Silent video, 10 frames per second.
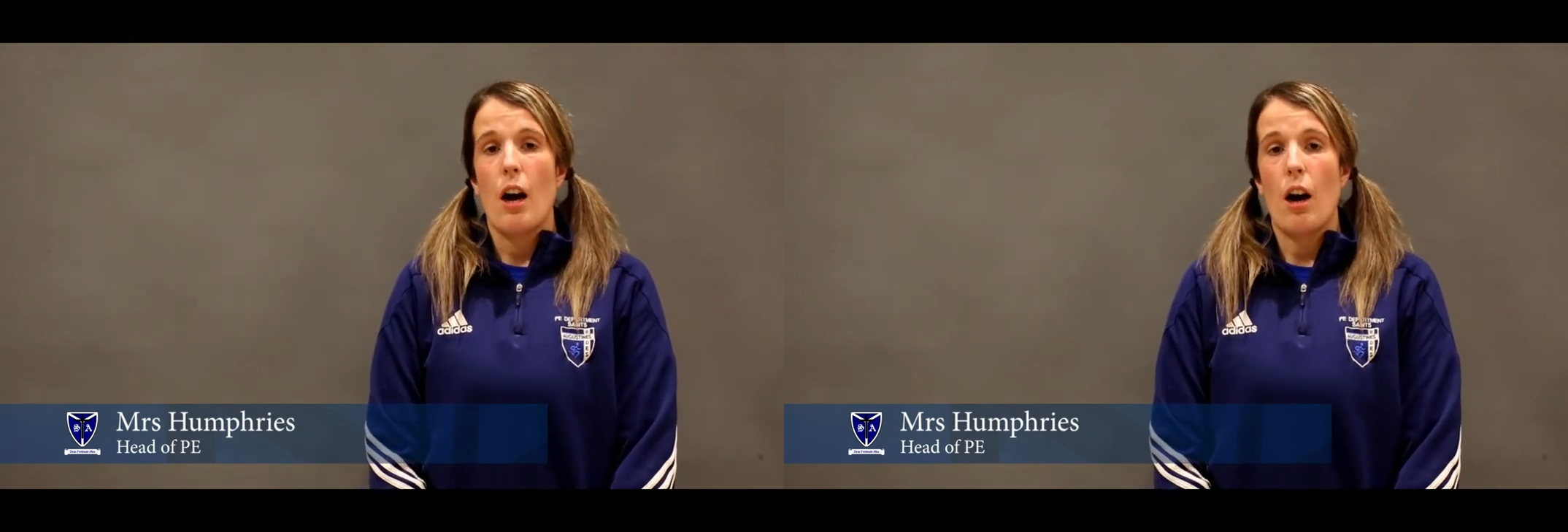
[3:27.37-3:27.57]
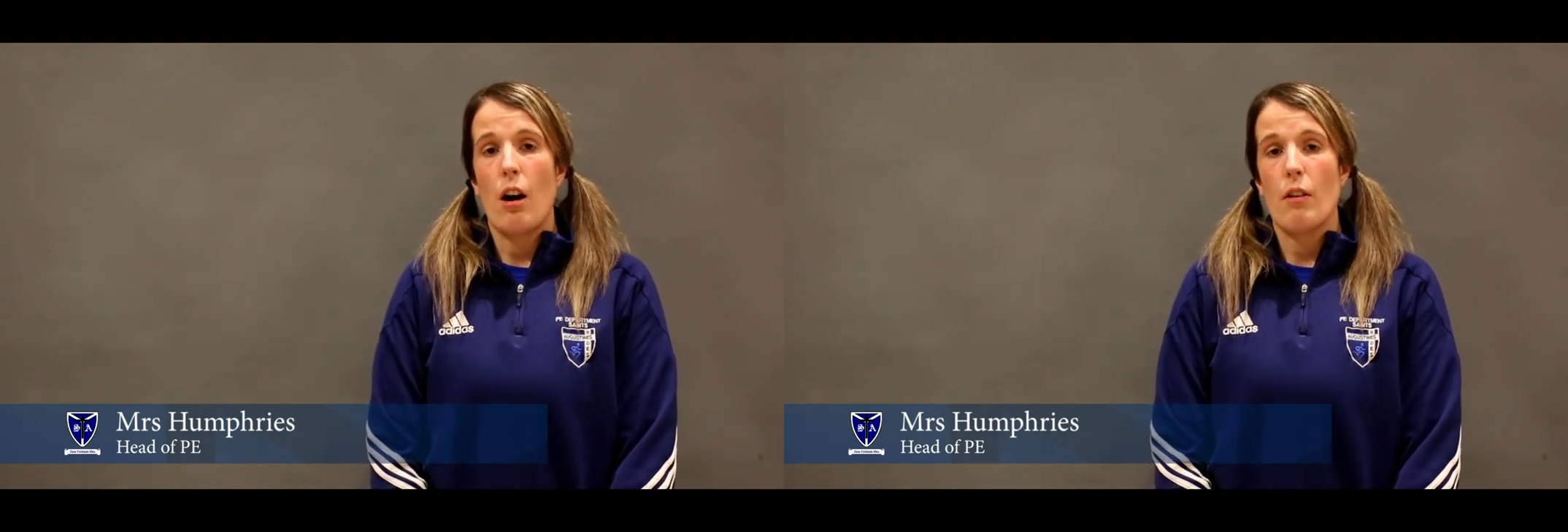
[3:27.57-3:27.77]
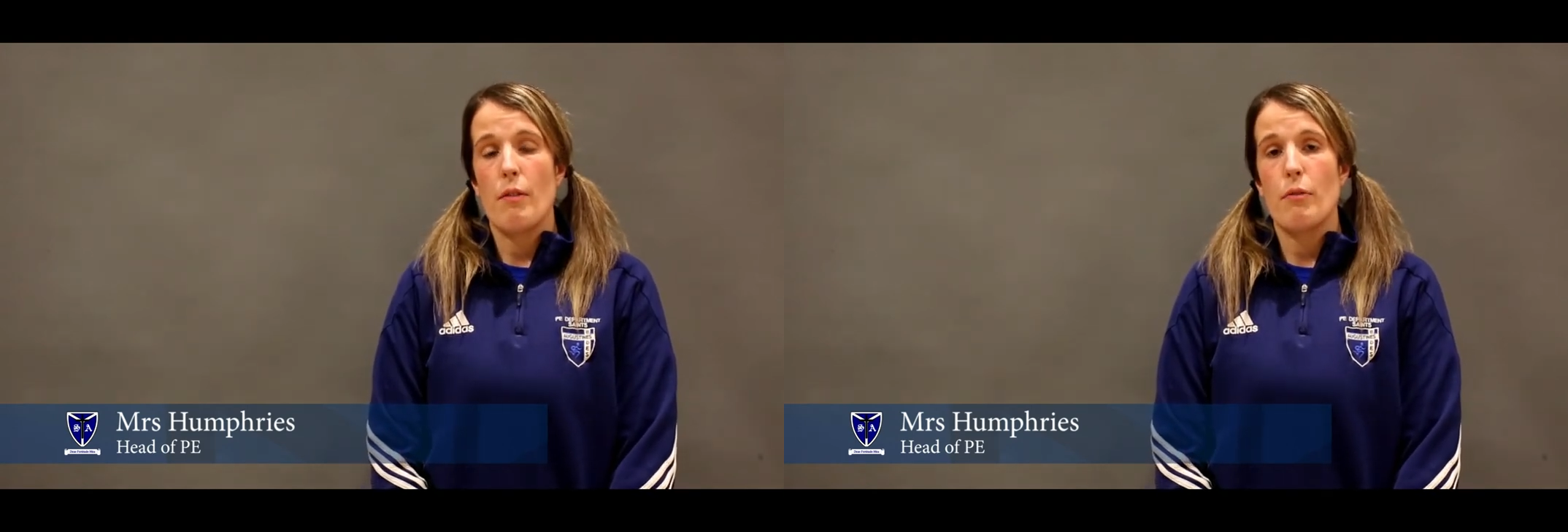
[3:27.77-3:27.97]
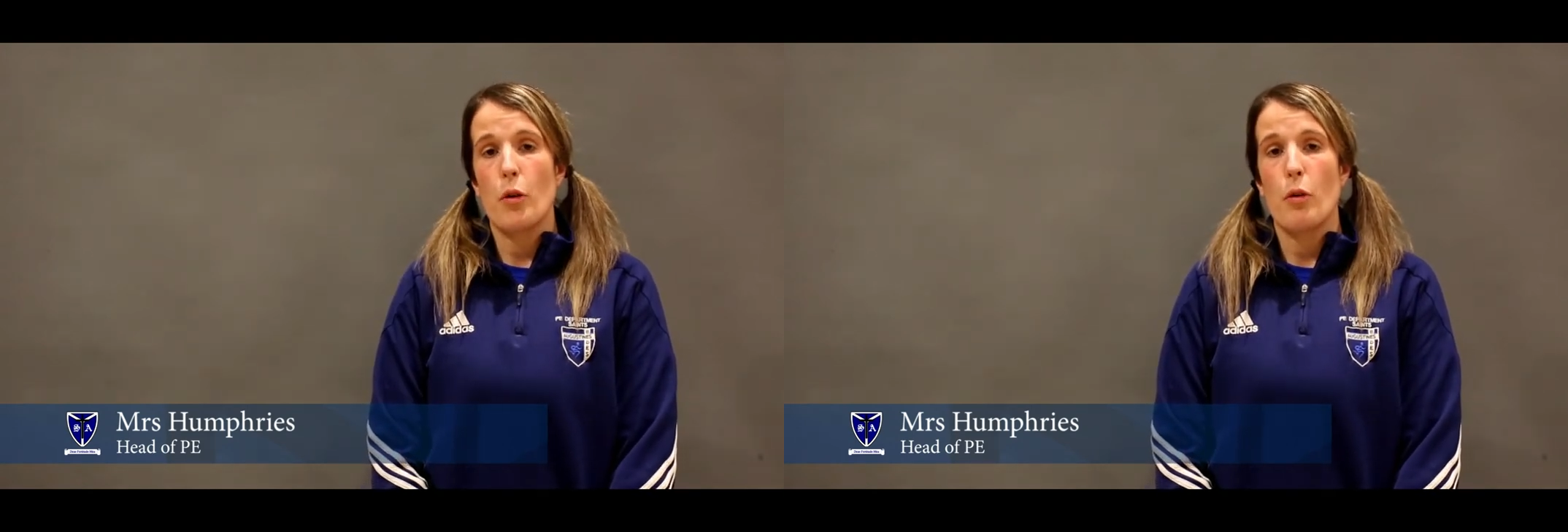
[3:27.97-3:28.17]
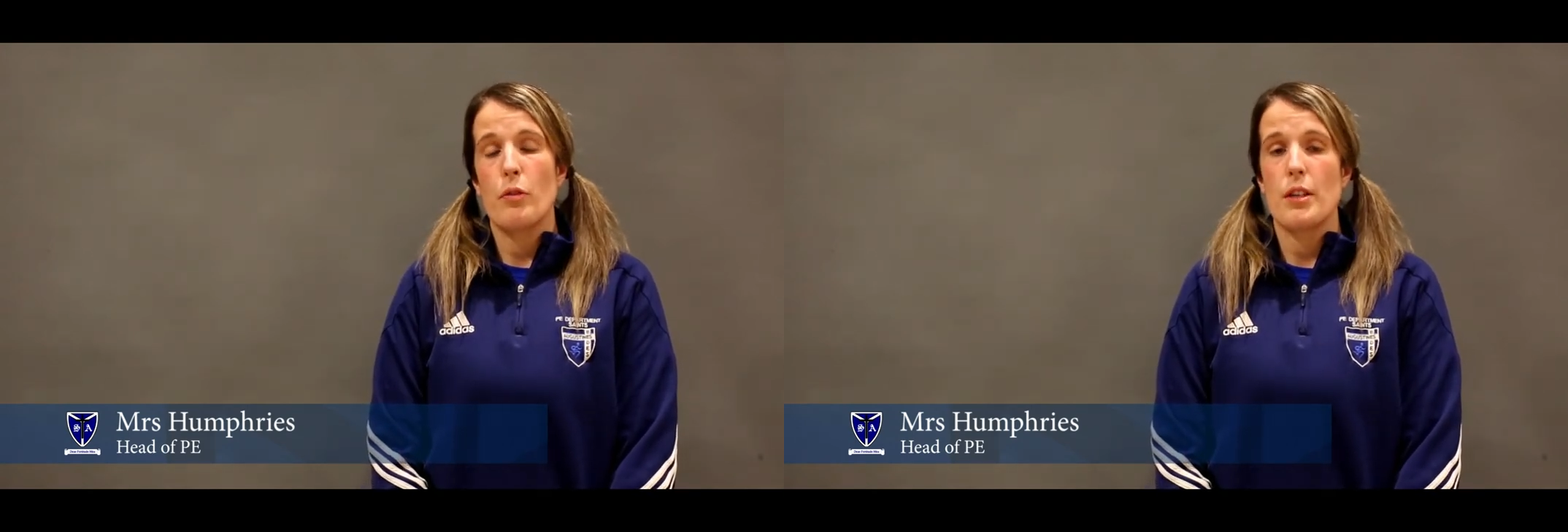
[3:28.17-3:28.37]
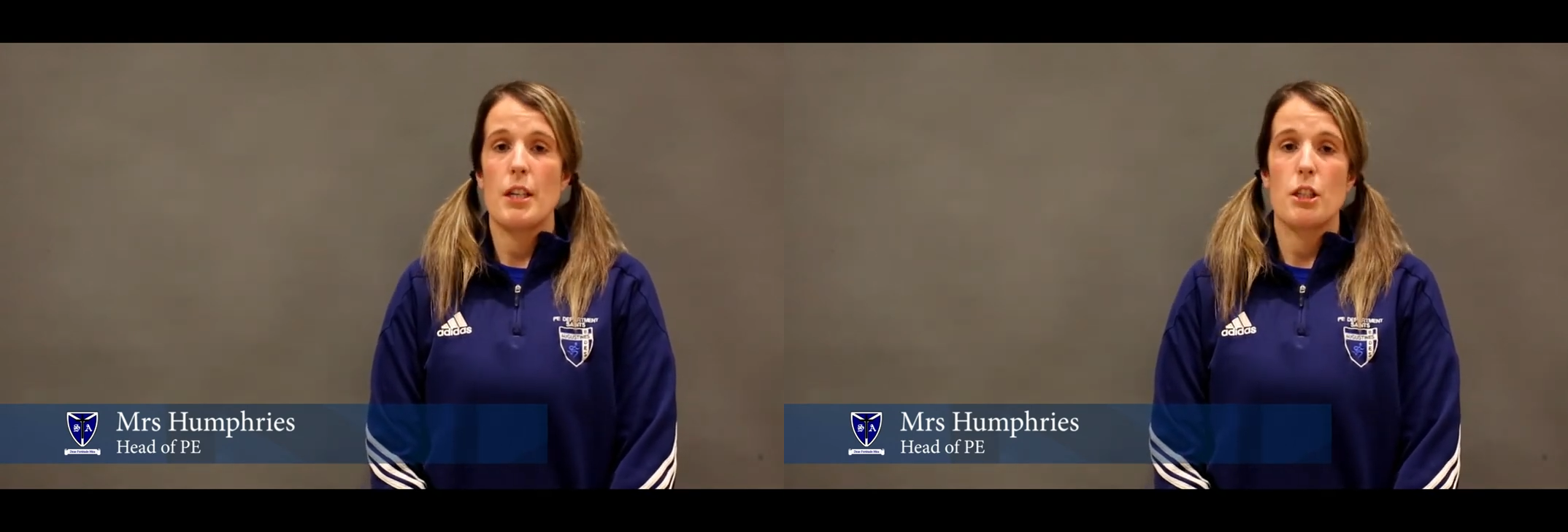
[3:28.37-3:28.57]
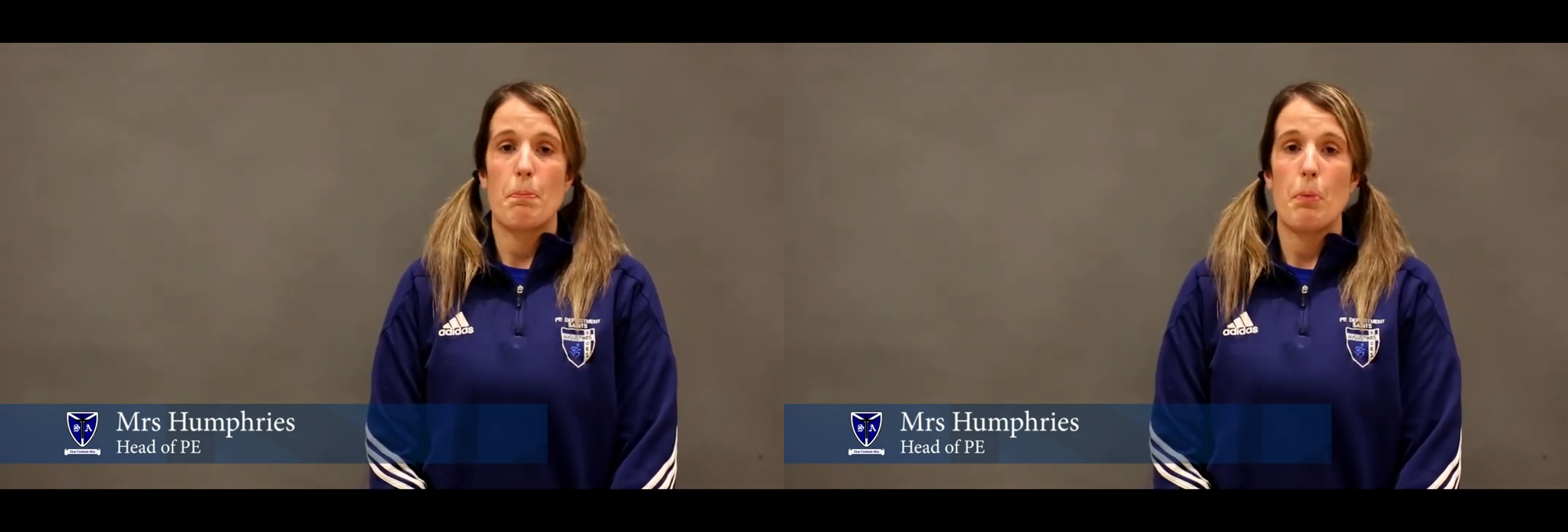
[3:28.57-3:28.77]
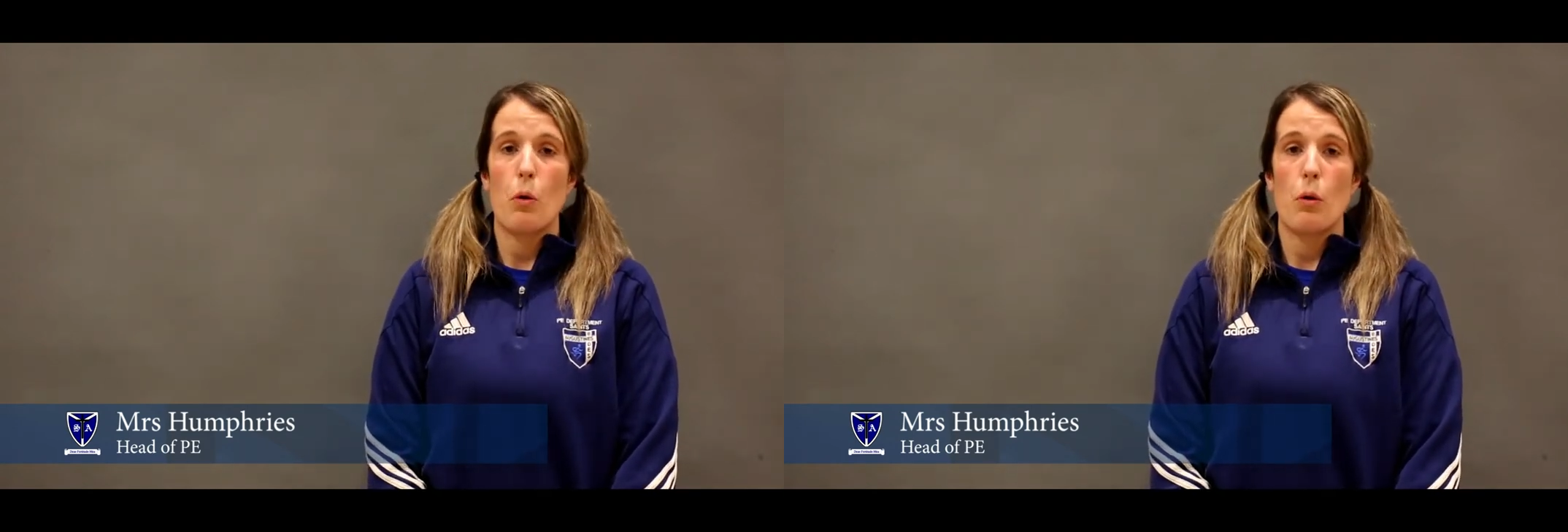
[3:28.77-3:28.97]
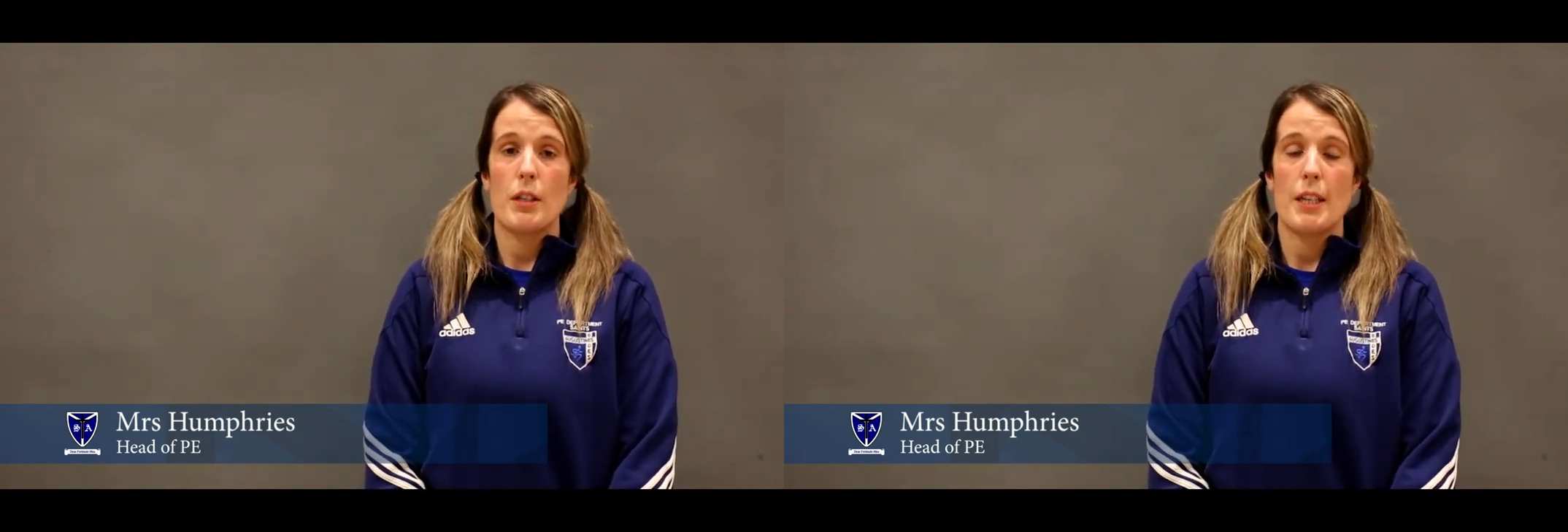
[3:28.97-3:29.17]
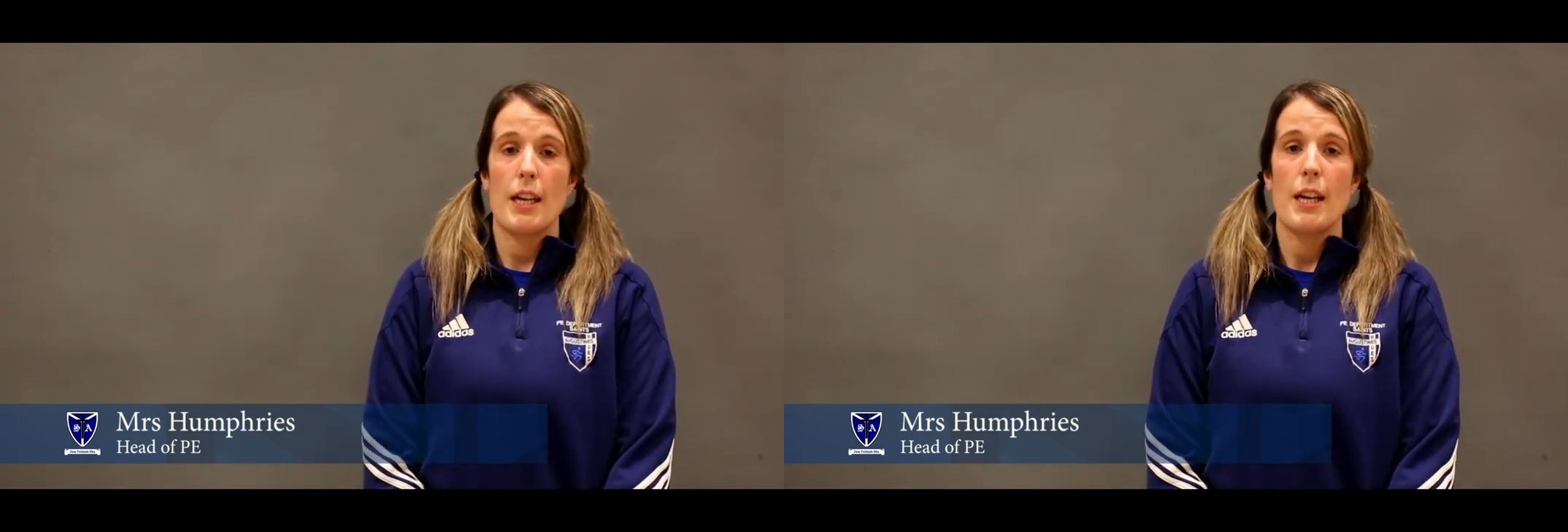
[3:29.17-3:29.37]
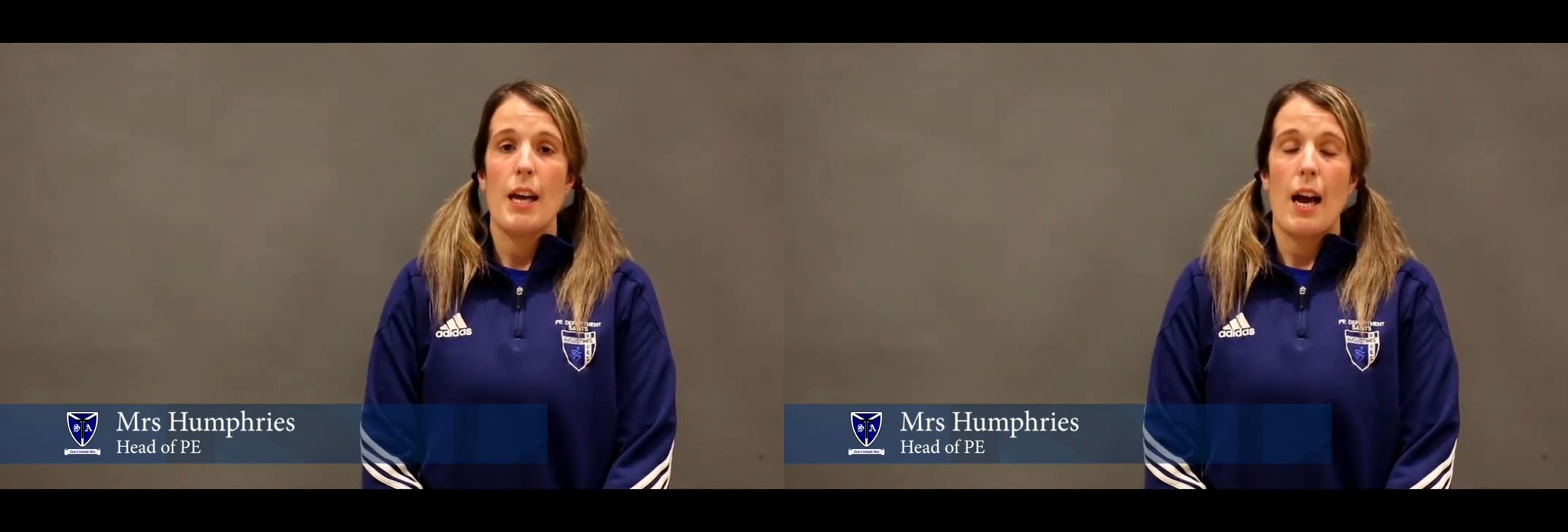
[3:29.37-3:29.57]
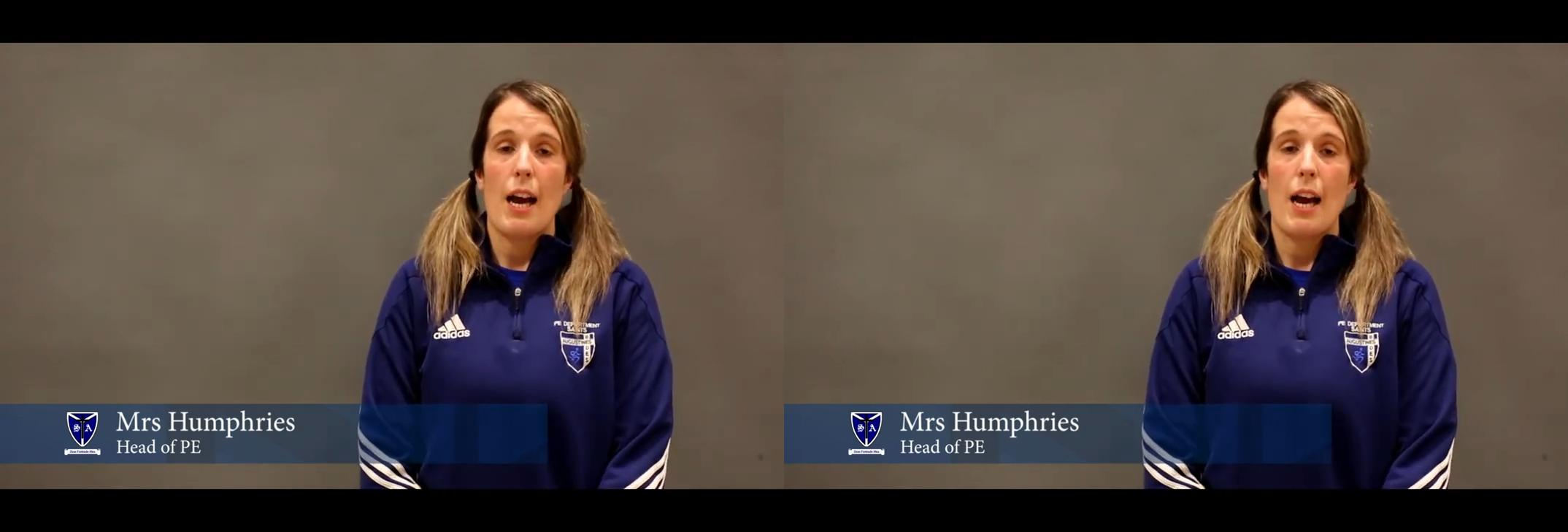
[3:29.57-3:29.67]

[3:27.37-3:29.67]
are involved in supporting